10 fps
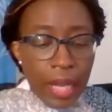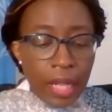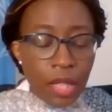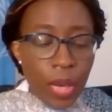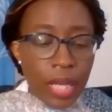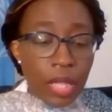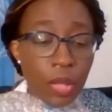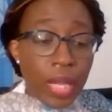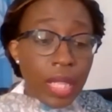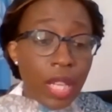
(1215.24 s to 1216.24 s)
in
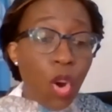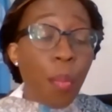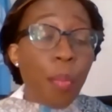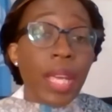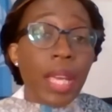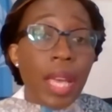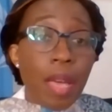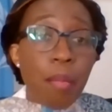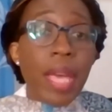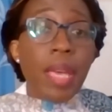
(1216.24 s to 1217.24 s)
2020, hoping
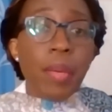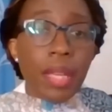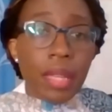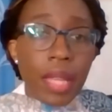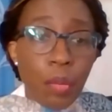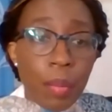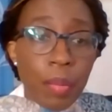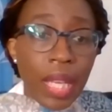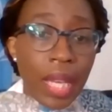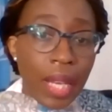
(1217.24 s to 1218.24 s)
maybe that we
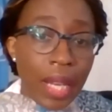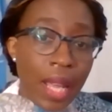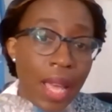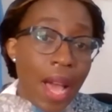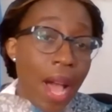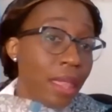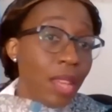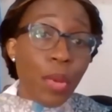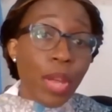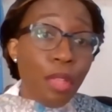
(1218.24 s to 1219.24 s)
begin, I
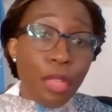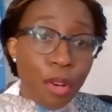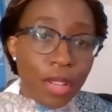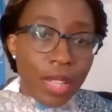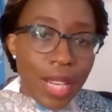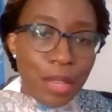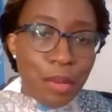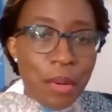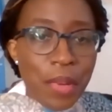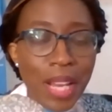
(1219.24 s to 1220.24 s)
think we all thought
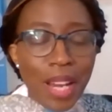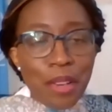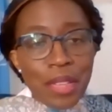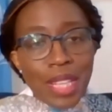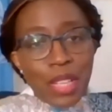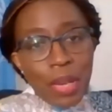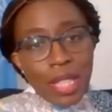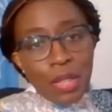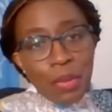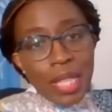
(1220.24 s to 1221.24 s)
as we were closing
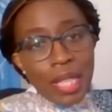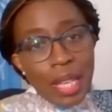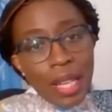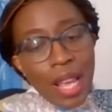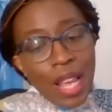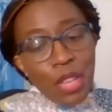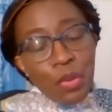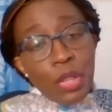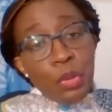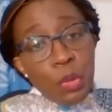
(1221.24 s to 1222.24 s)
2020 that
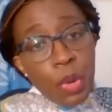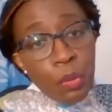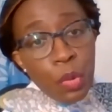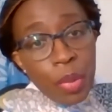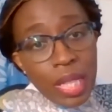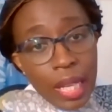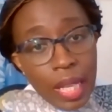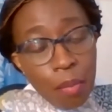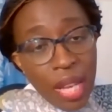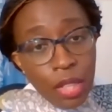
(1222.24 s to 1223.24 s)
2021 will be
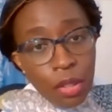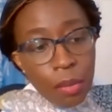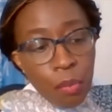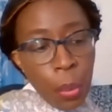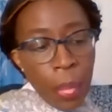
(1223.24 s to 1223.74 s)
slightly better.